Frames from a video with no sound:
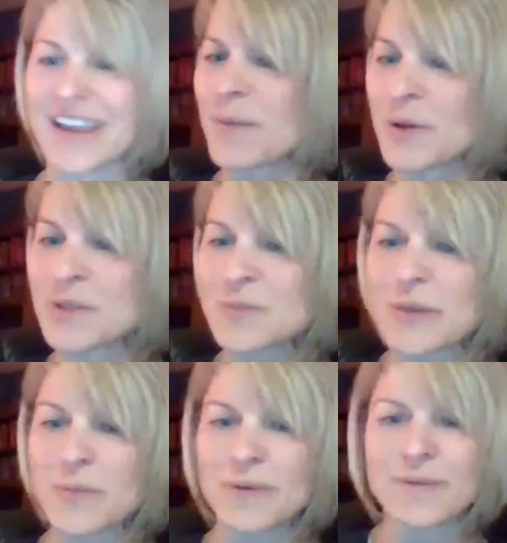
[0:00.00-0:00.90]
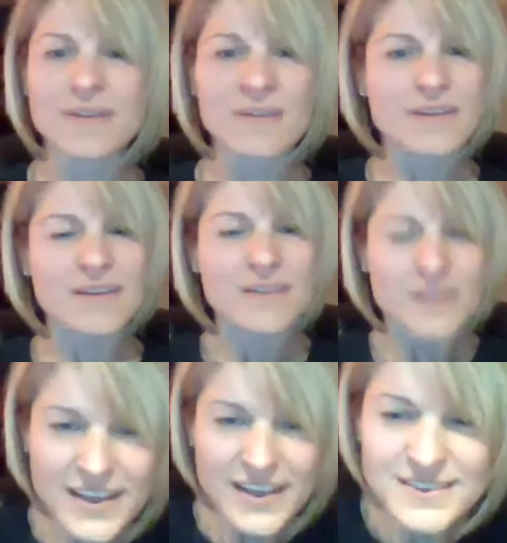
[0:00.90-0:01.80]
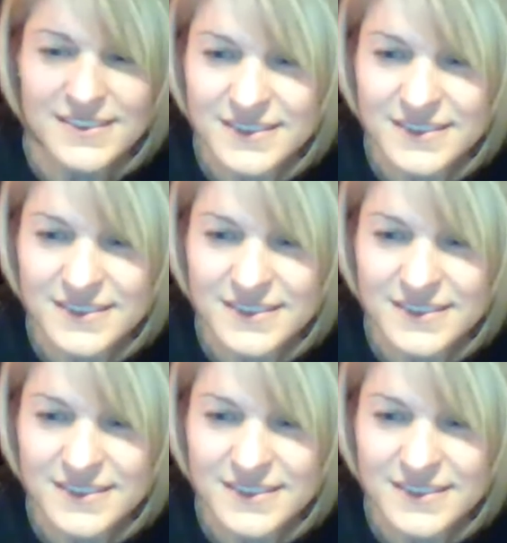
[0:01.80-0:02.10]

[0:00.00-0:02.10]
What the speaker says: Yeah, most people. Go ahead.